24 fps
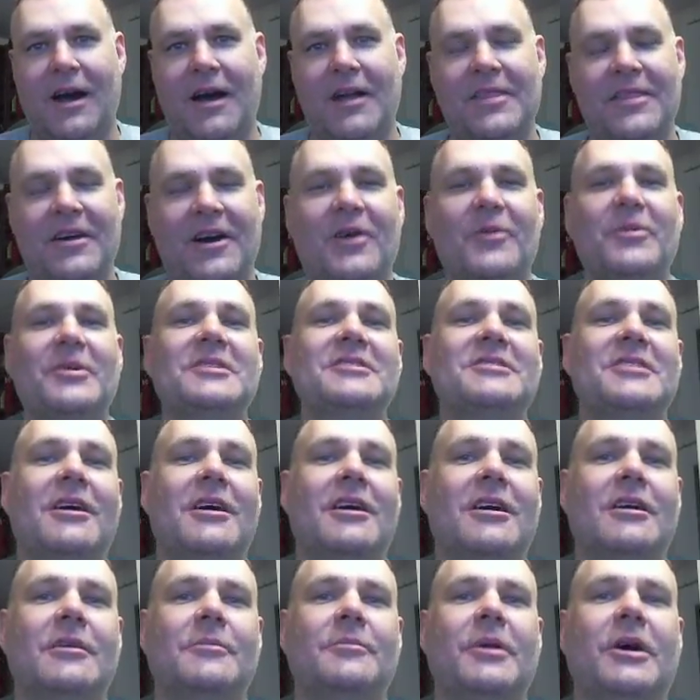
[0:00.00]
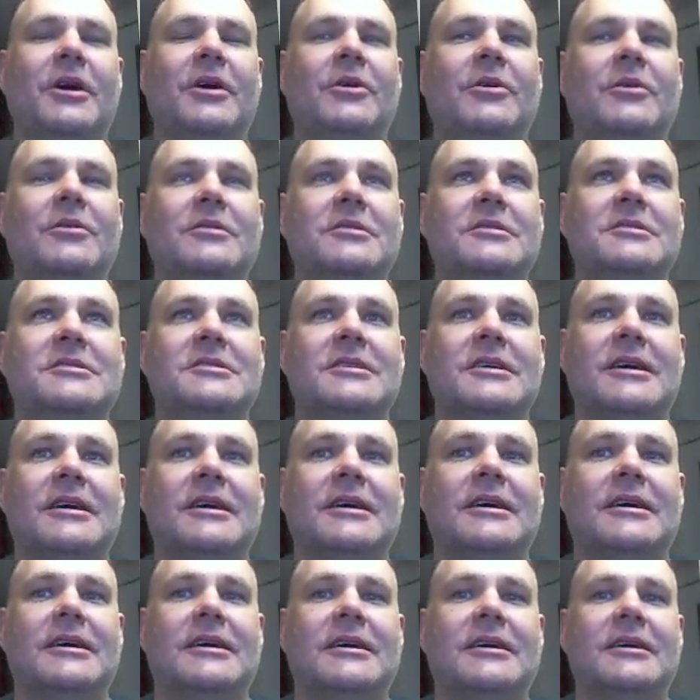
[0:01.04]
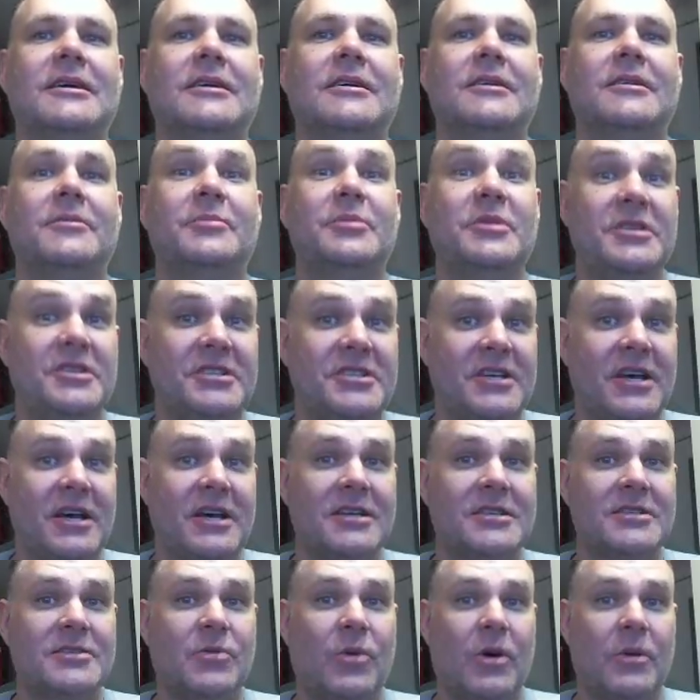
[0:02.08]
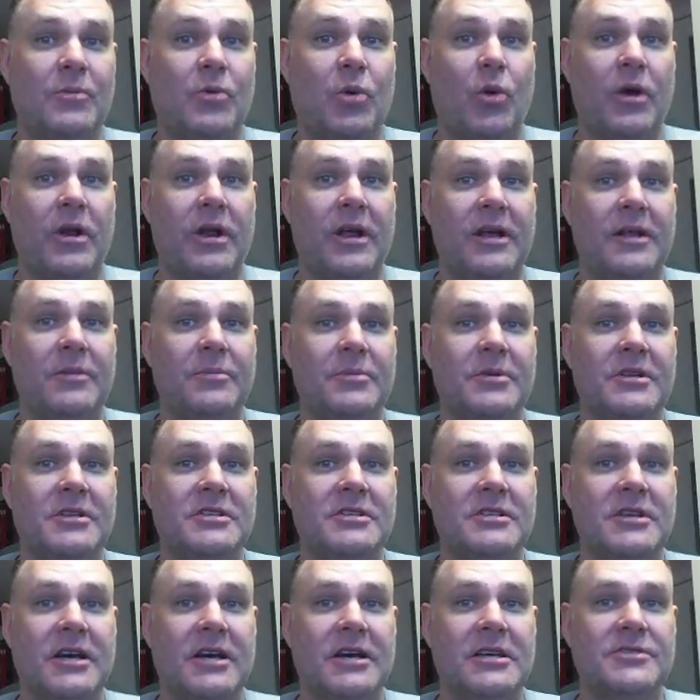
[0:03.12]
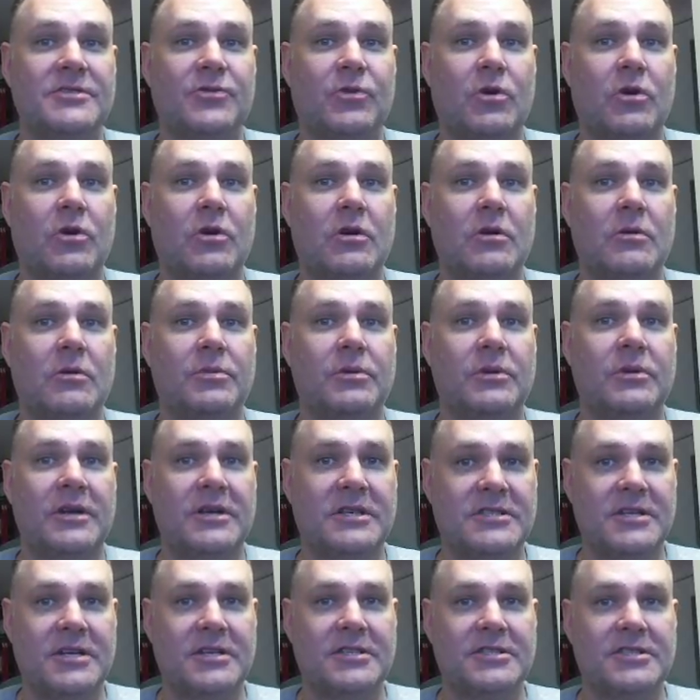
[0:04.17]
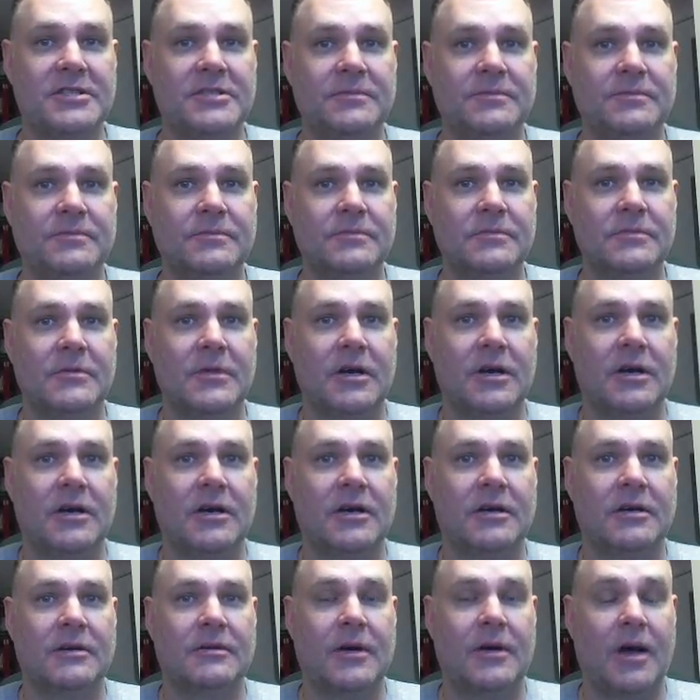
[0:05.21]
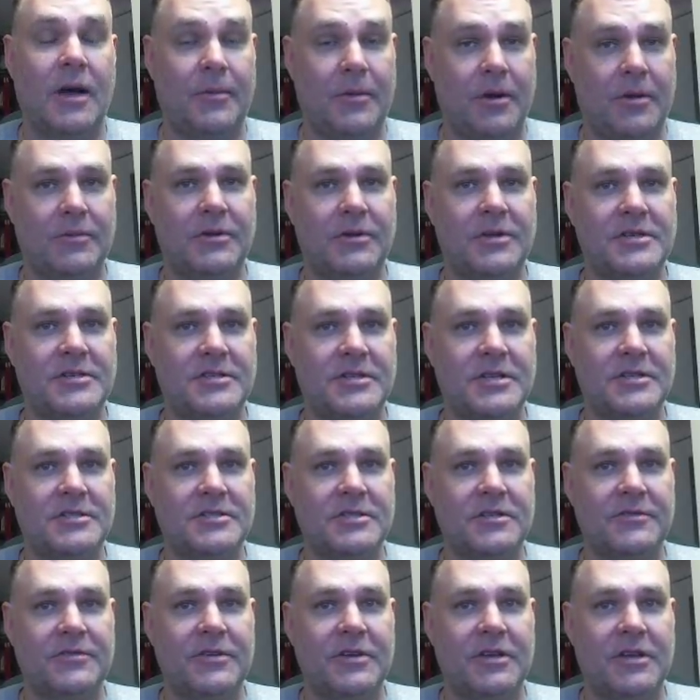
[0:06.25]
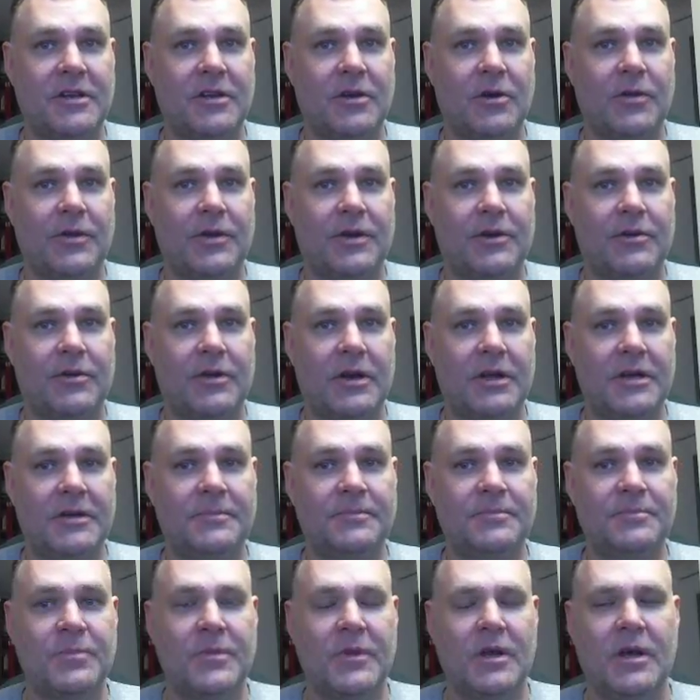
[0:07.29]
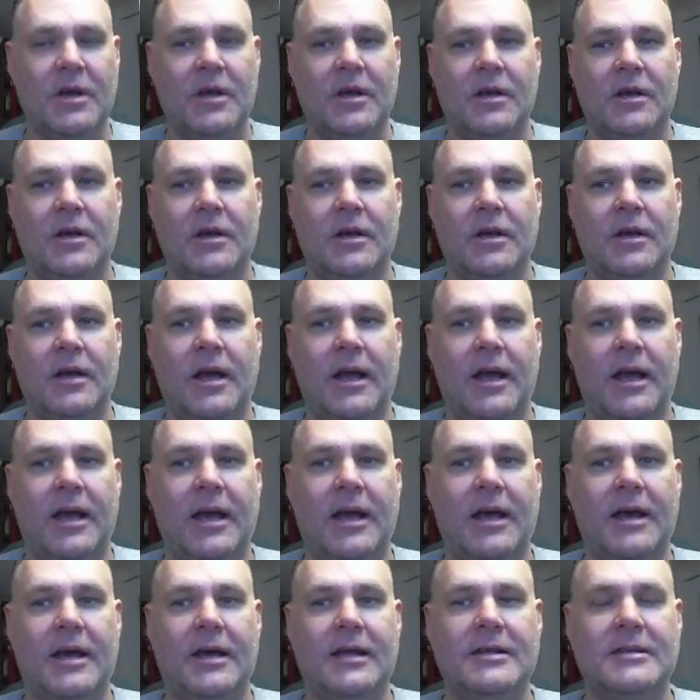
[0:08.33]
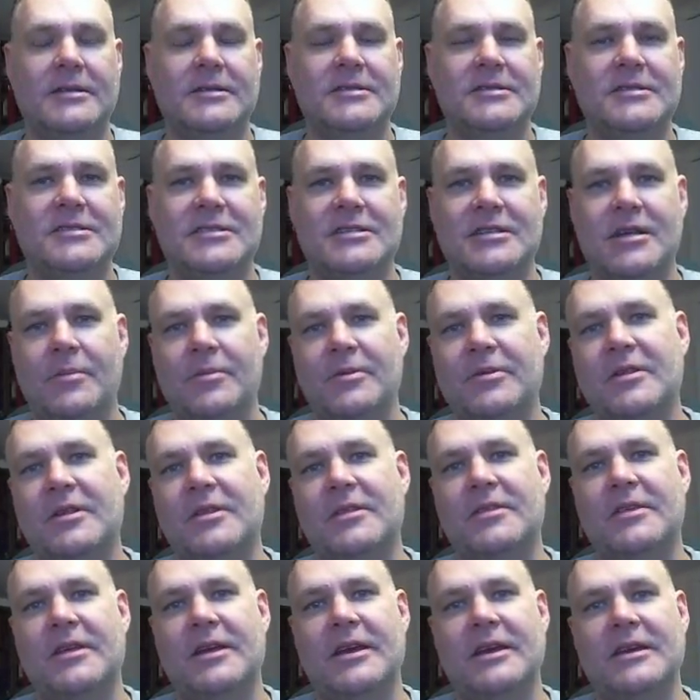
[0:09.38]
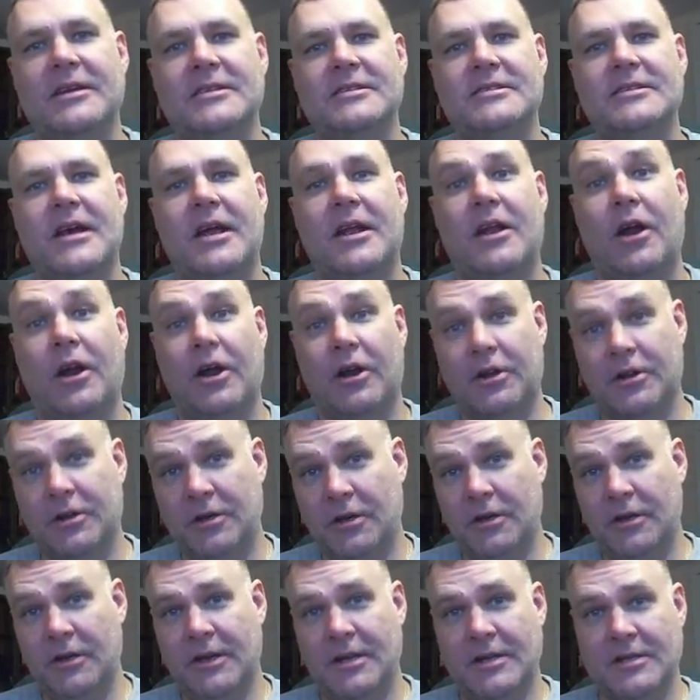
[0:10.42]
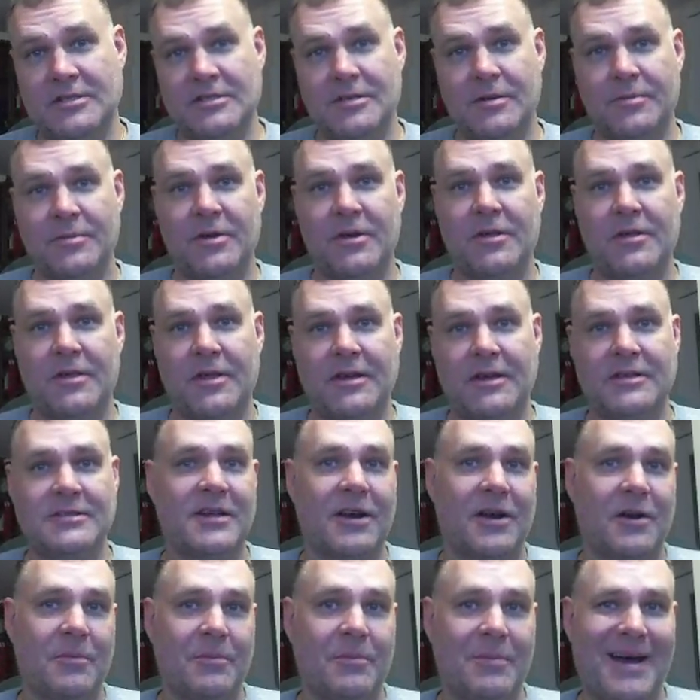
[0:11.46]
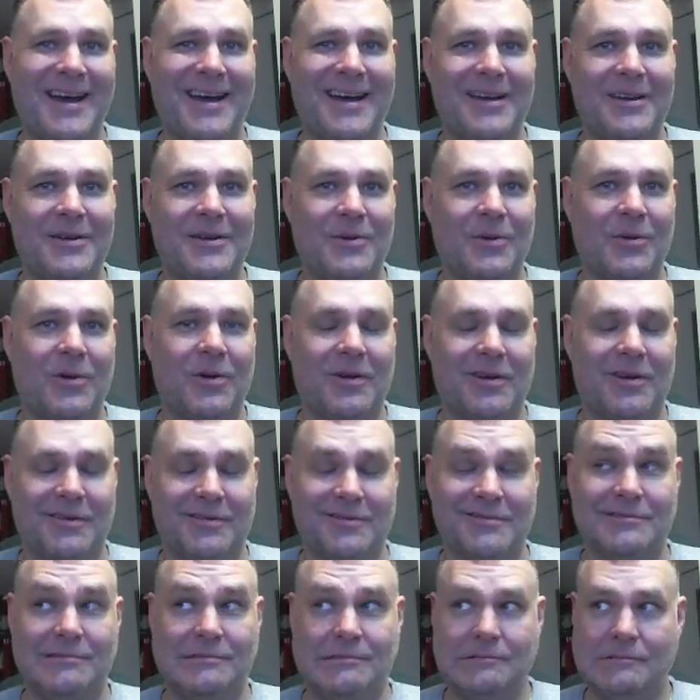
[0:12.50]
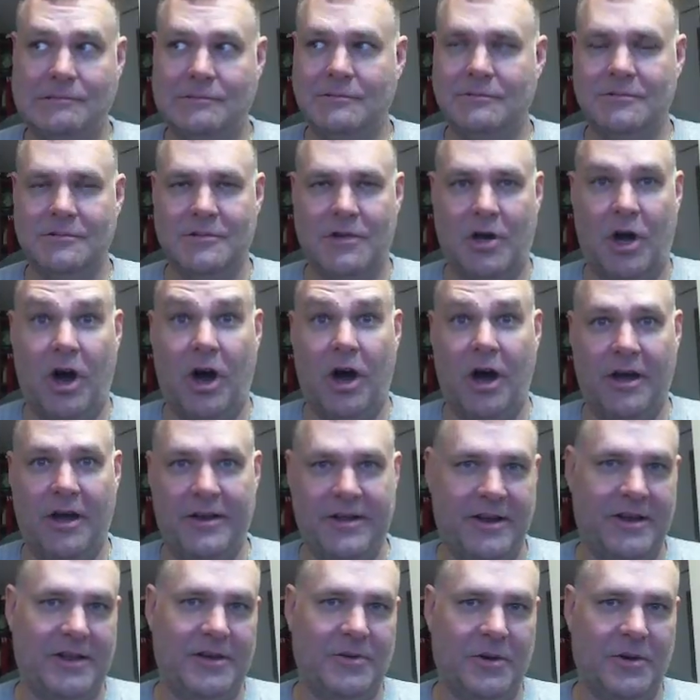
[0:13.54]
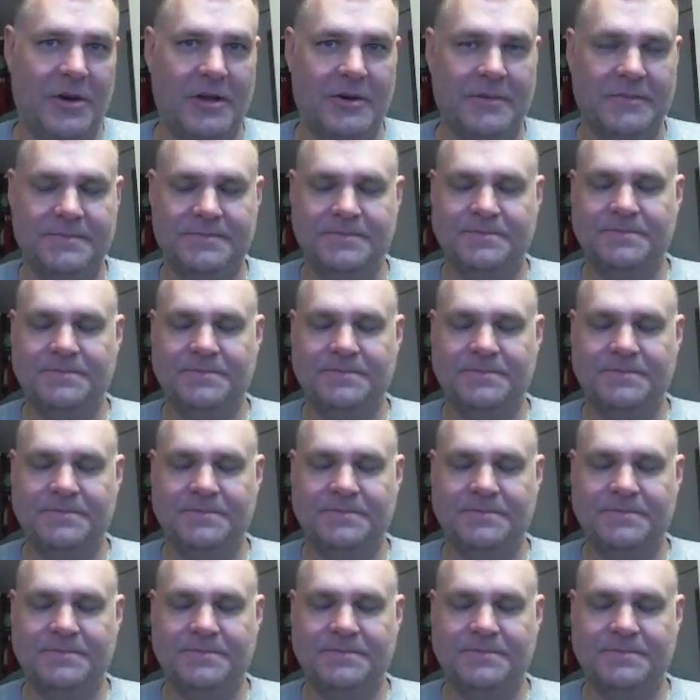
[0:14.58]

I thought we'd talk about the PTS 1.8 PTS for PlayStation. I'm on PlayStation if you didn't know that already. And some of the things that are good and some of the things that are bad or odd anyway.